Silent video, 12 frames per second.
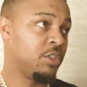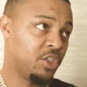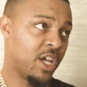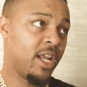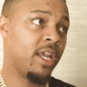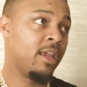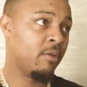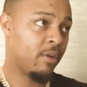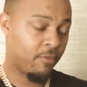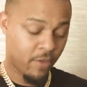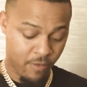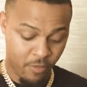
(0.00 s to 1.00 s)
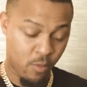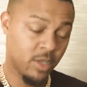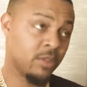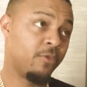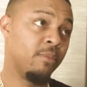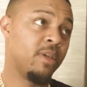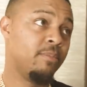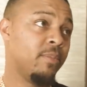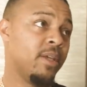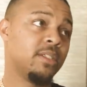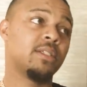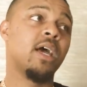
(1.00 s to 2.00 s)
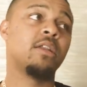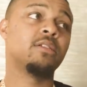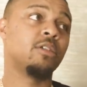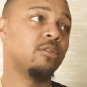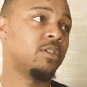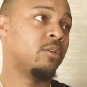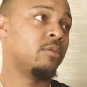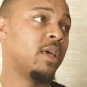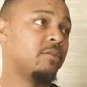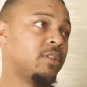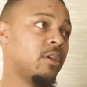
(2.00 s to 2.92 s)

J D and if, if it wasn't for me being signed to So So Def.